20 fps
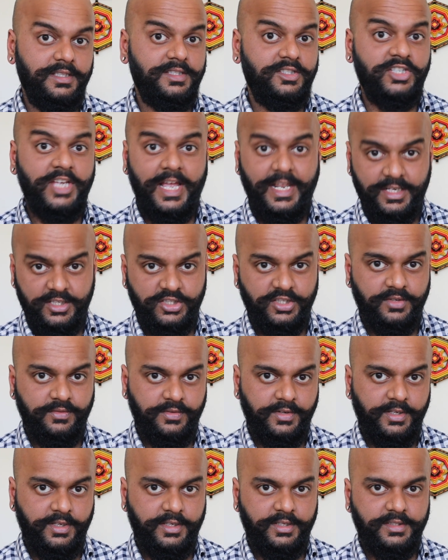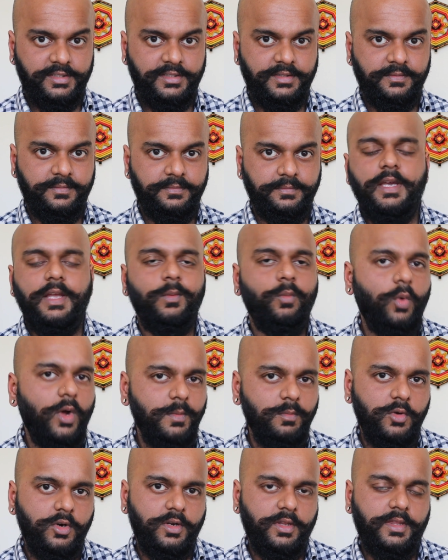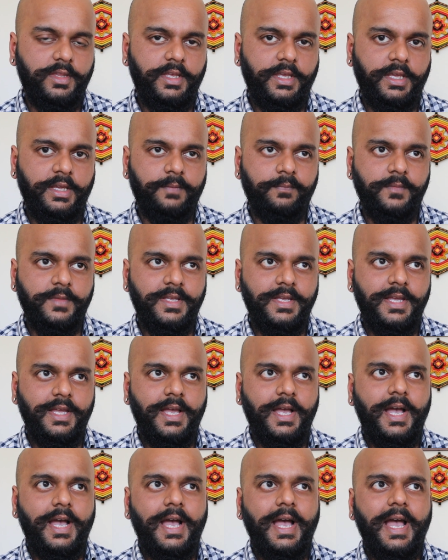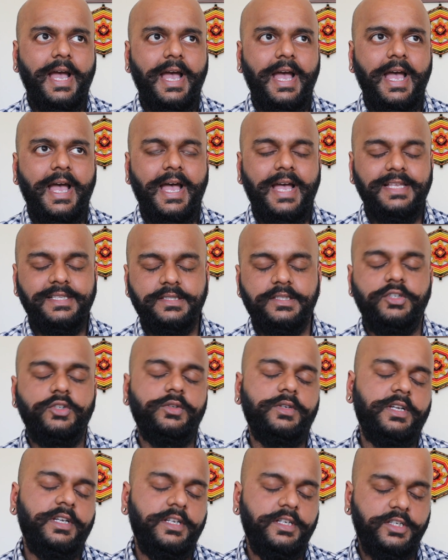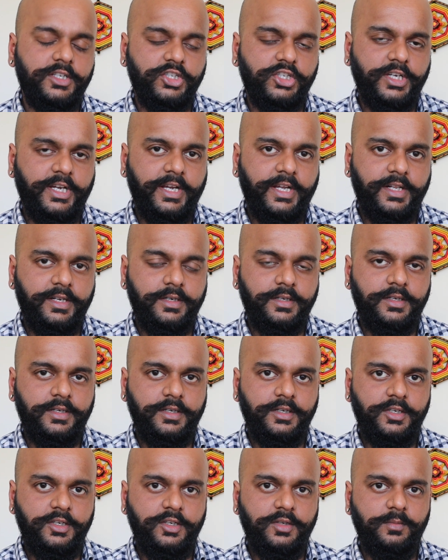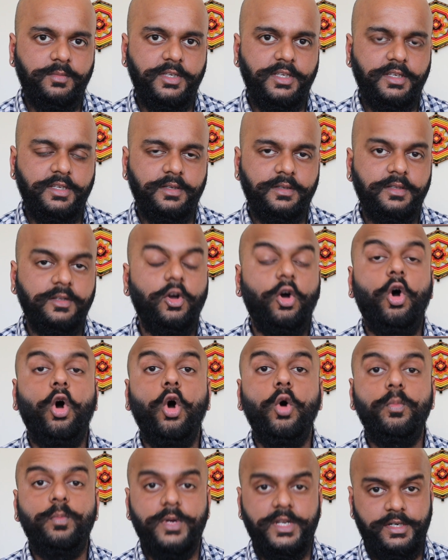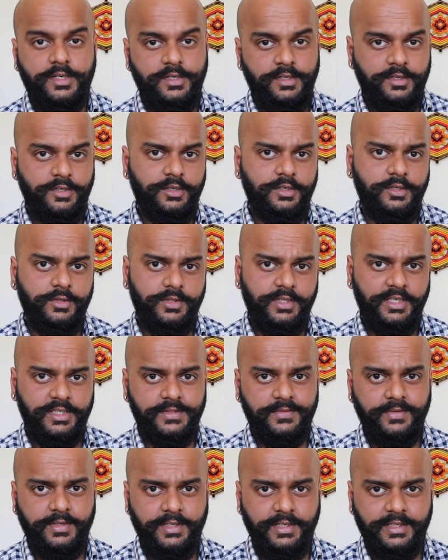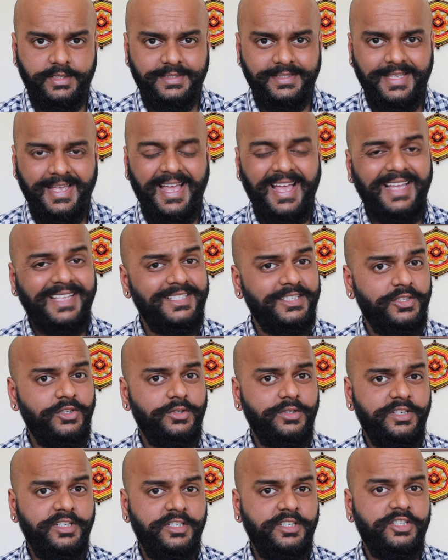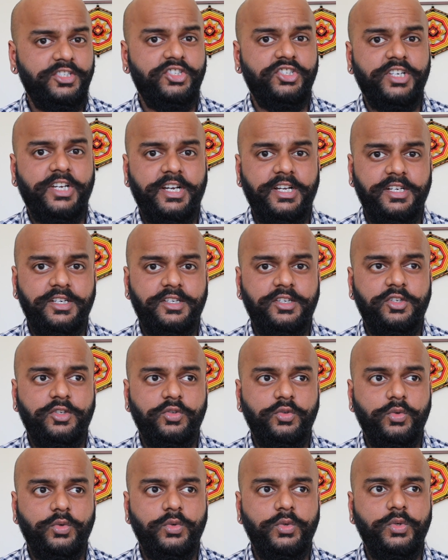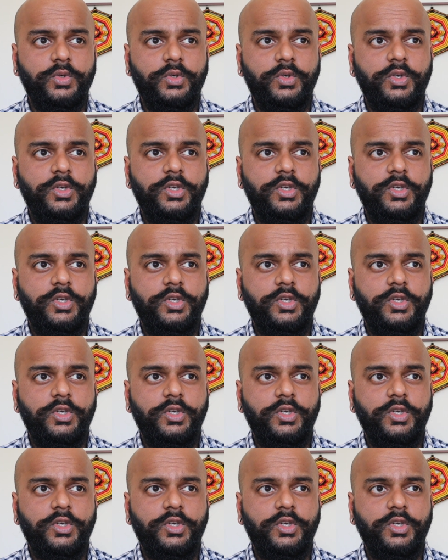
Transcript: challenging feelings. And one more thing, ask your inner child to be open to these feelings. Ask your inner child to